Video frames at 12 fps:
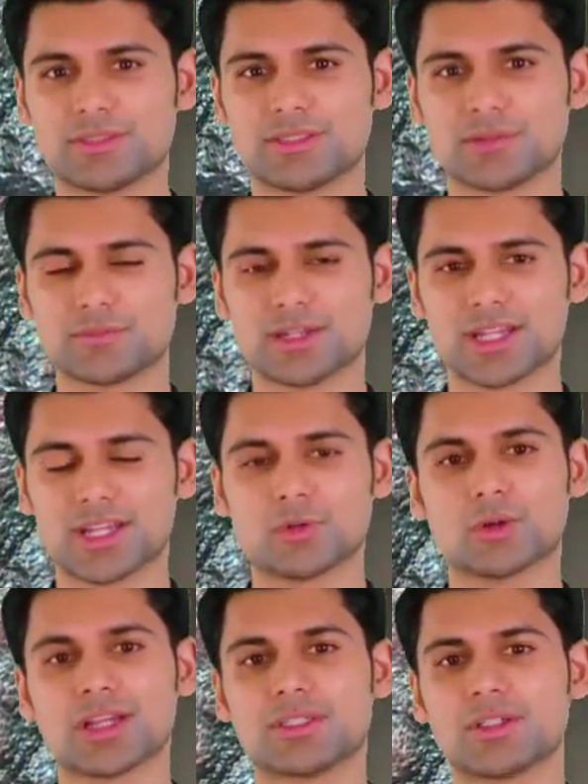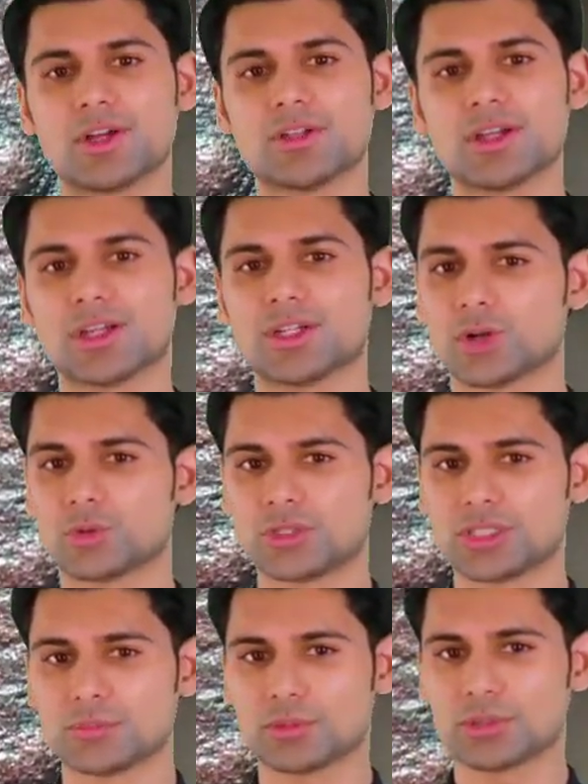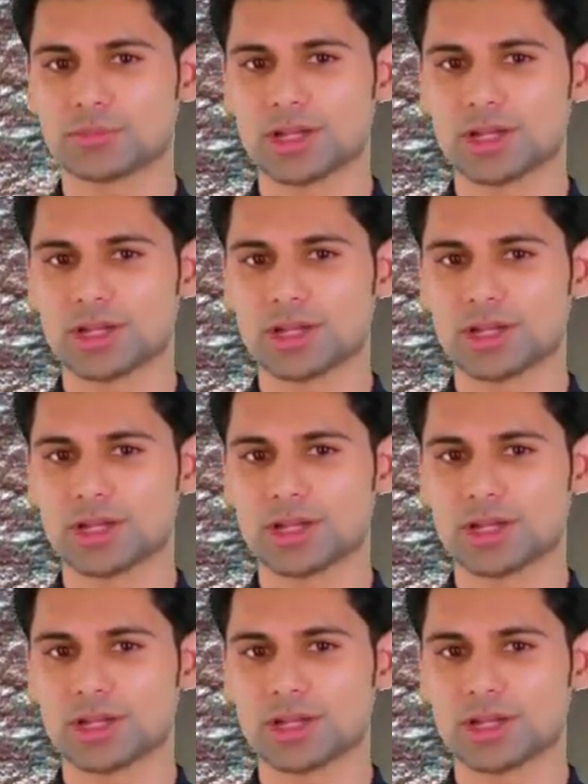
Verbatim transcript: Some meteorites are not noticeably